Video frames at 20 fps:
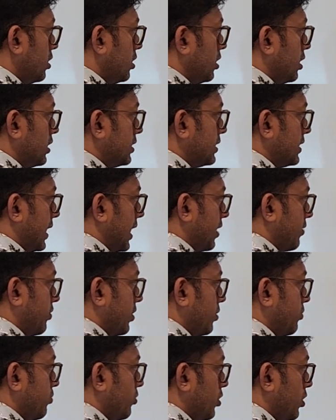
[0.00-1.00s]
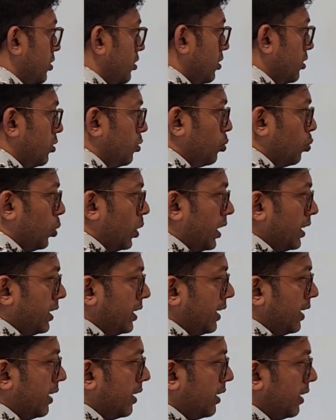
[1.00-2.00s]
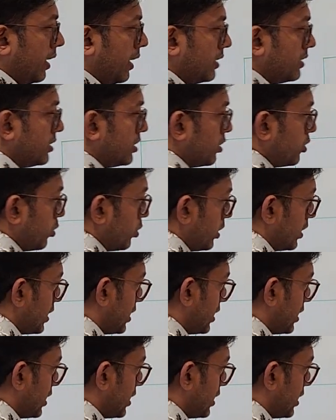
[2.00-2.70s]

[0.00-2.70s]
a stack frame for 1 and 0. It